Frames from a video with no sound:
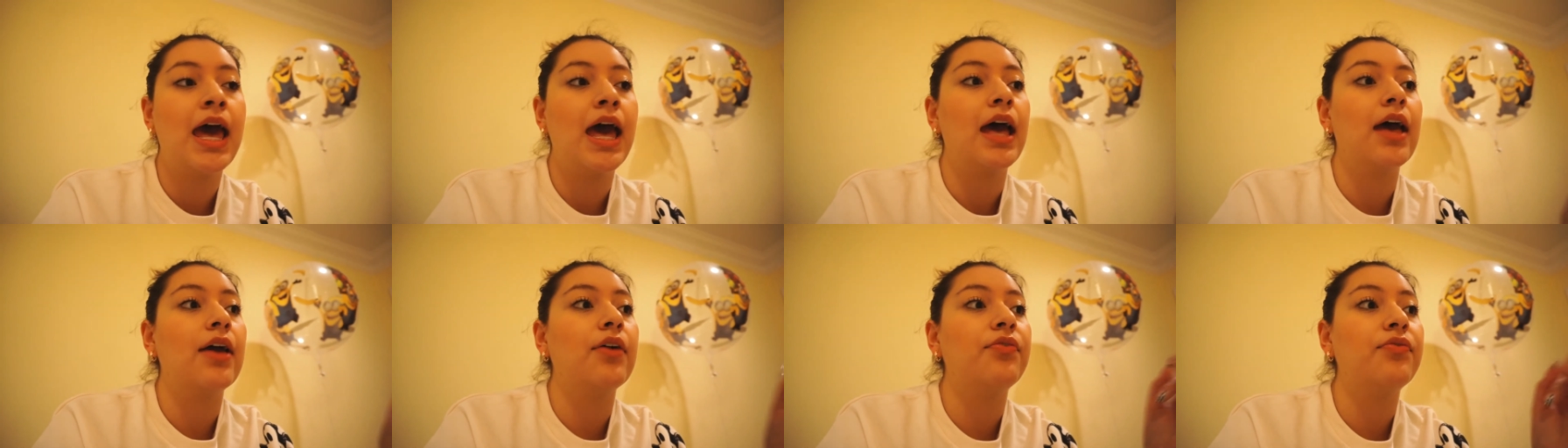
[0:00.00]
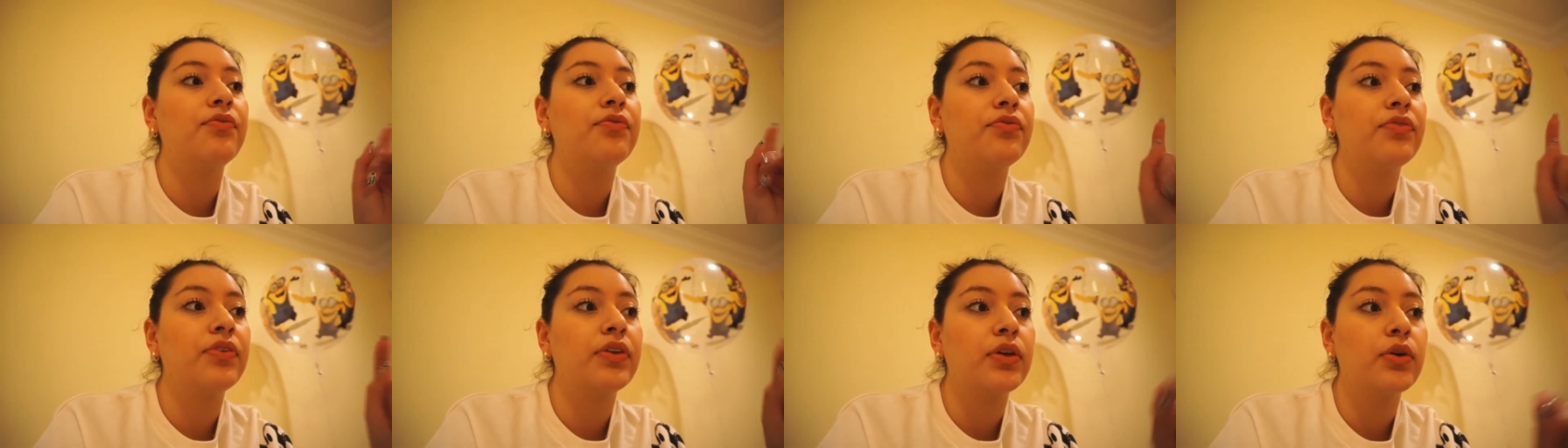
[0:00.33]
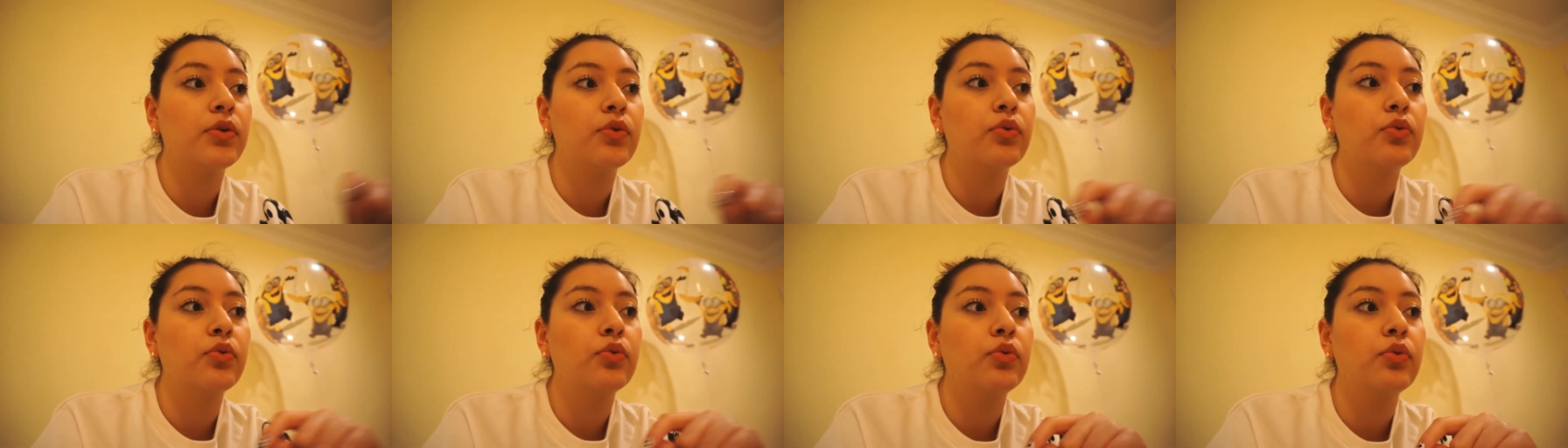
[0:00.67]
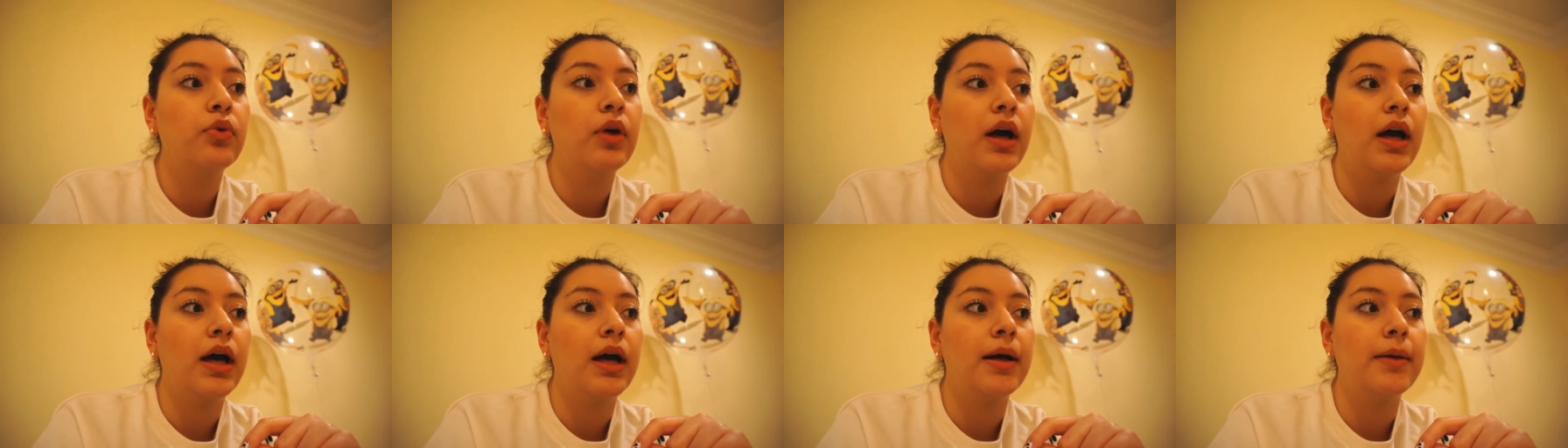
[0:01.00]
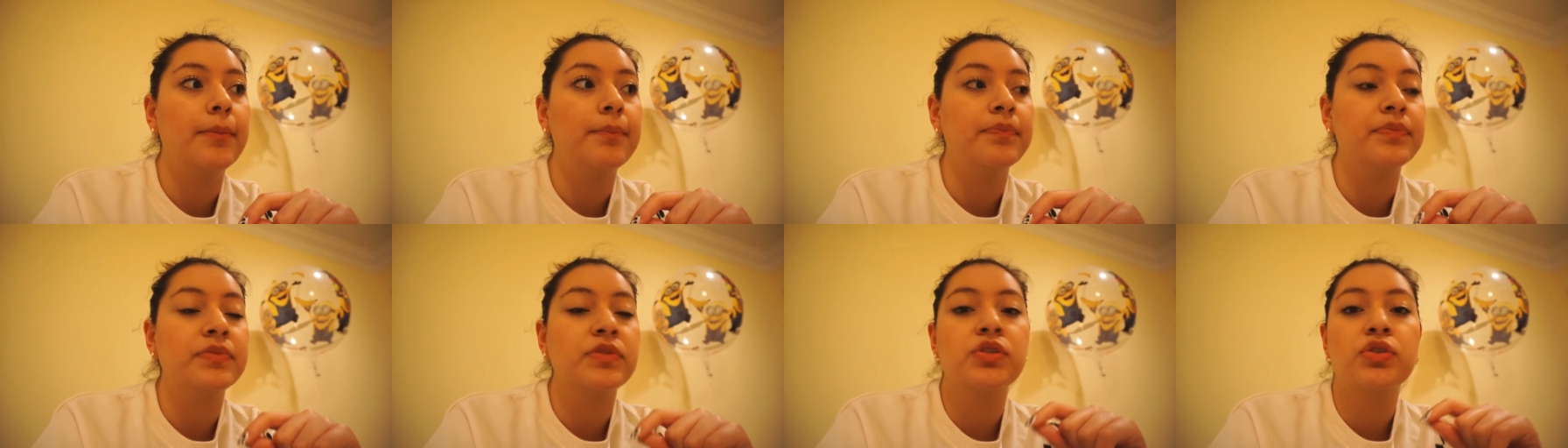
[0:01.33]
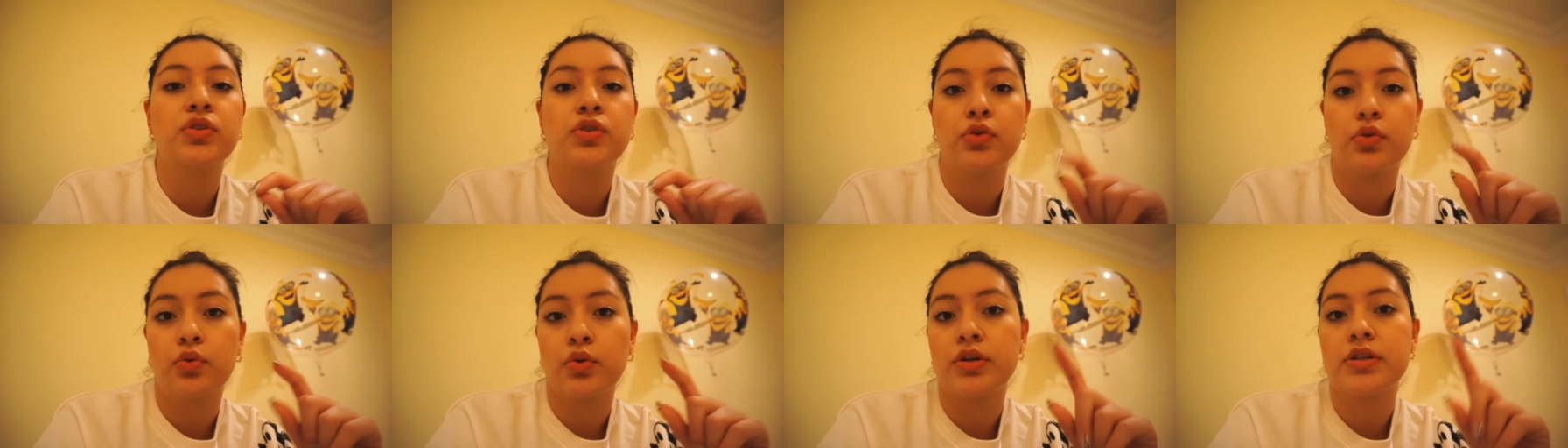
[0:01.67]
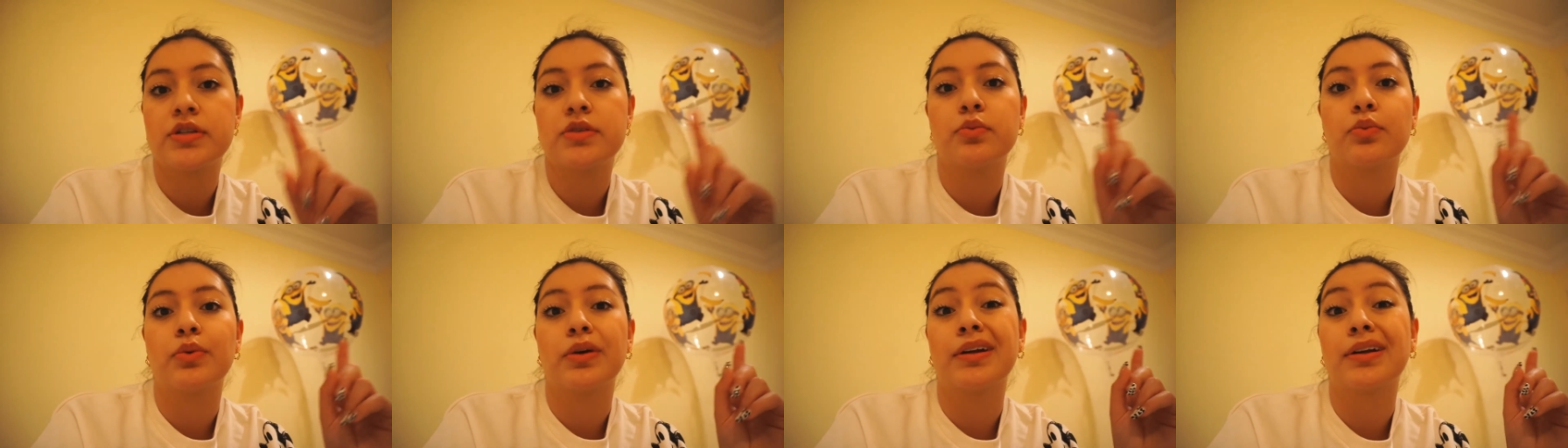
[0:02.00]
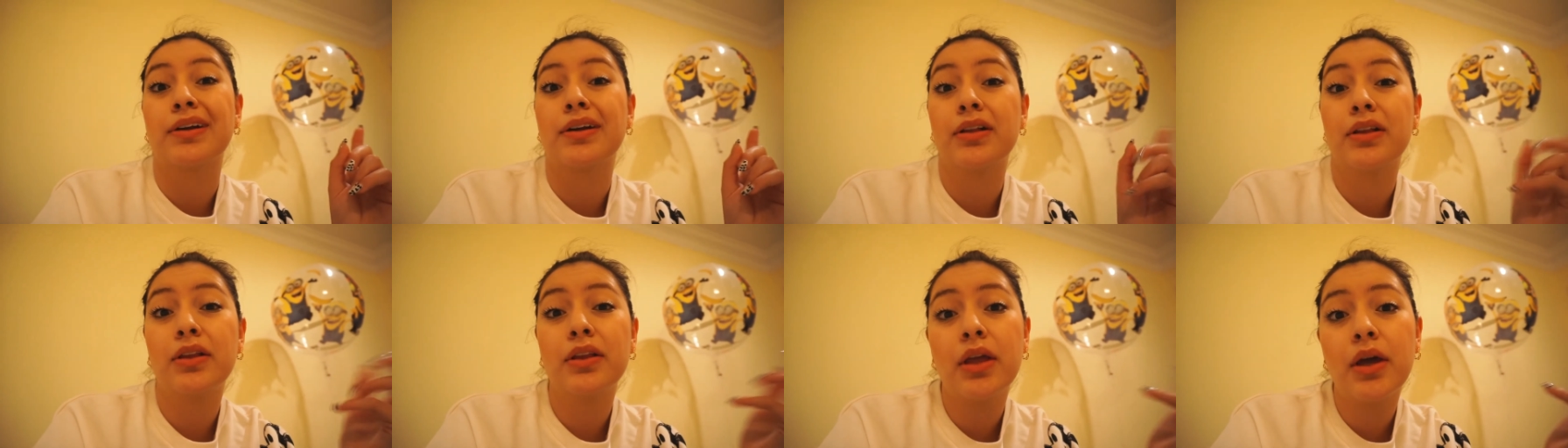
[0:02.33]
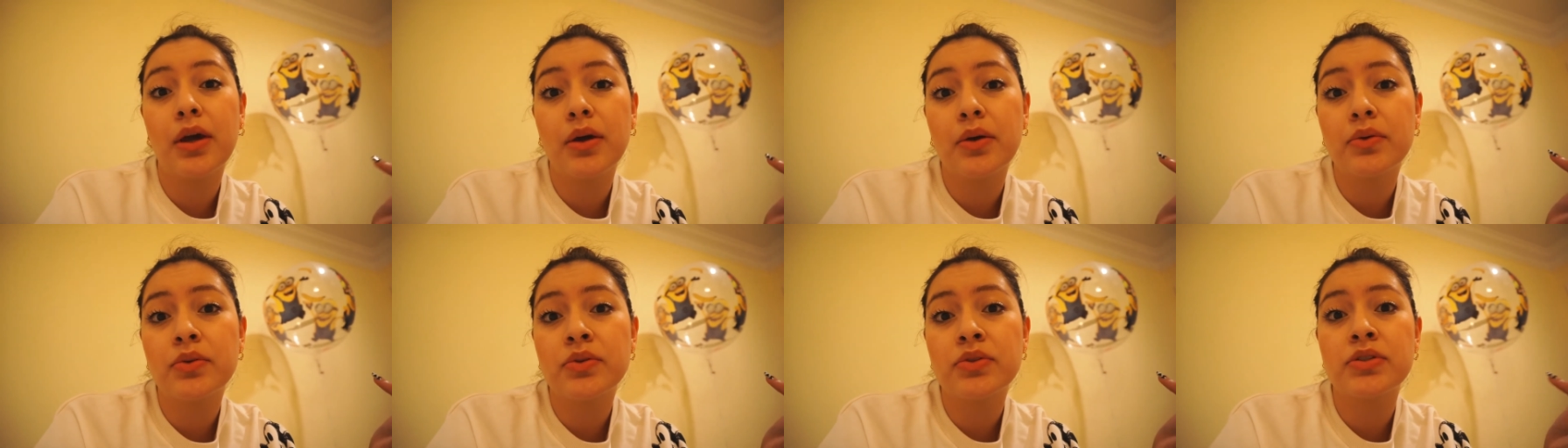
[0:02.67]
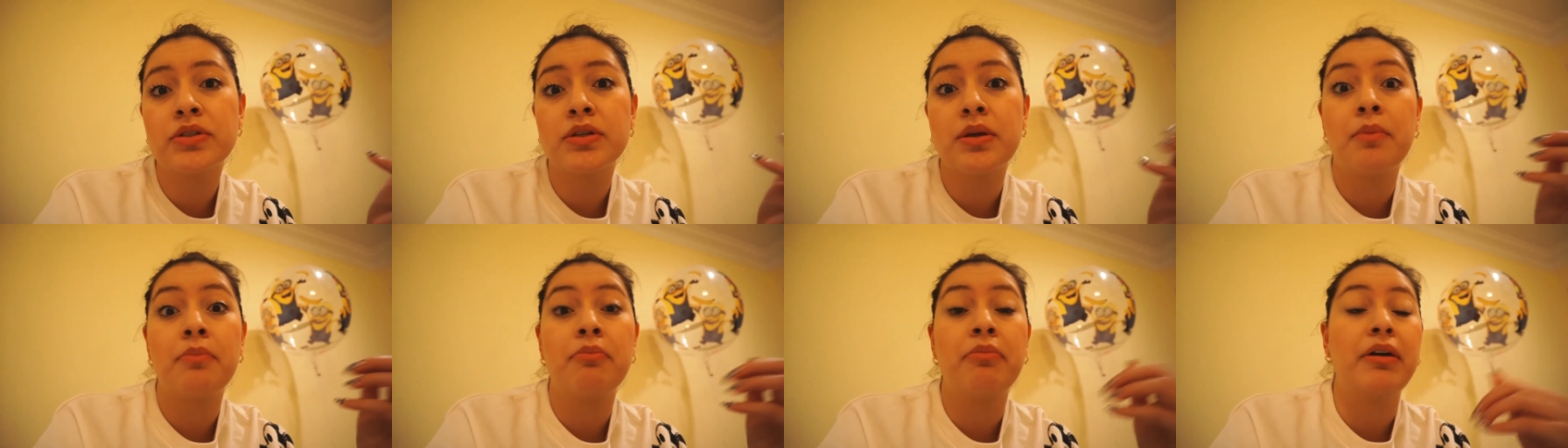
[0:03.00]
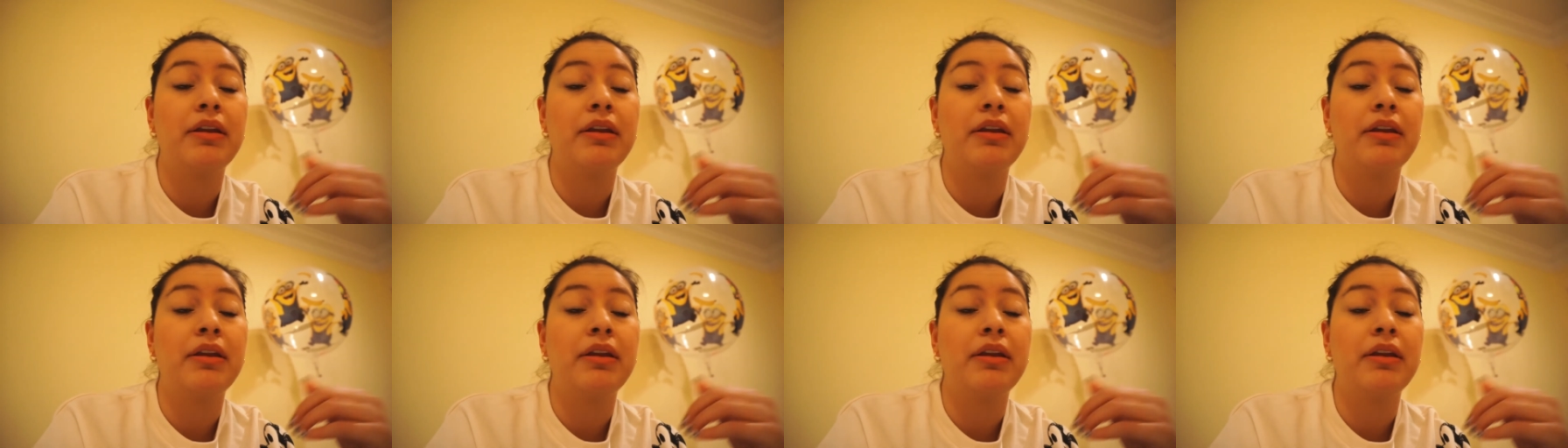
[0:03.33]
A few um, stores were closed,